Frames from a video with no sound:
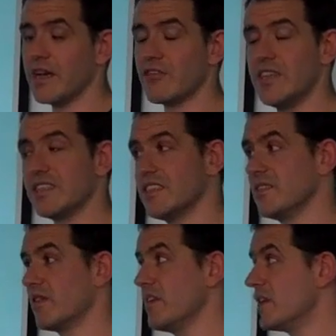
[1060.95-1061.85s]
and green
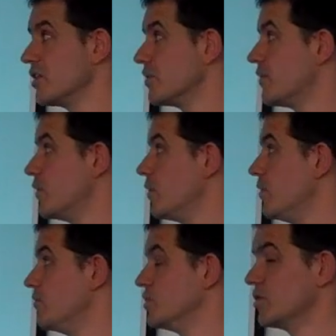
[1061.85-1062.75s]
tea is very good
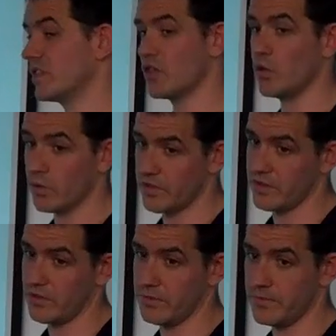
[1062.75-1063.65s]
for reducing
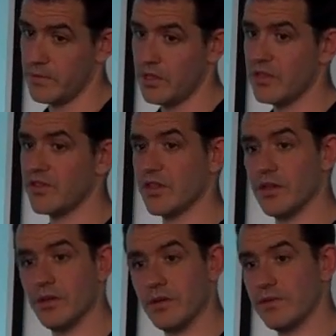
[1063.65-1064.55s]
cortisol.
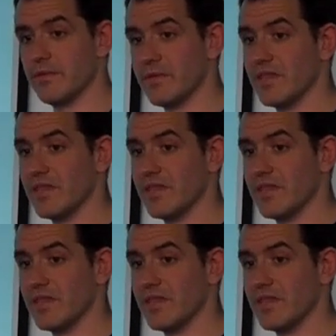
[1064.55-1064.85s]
So,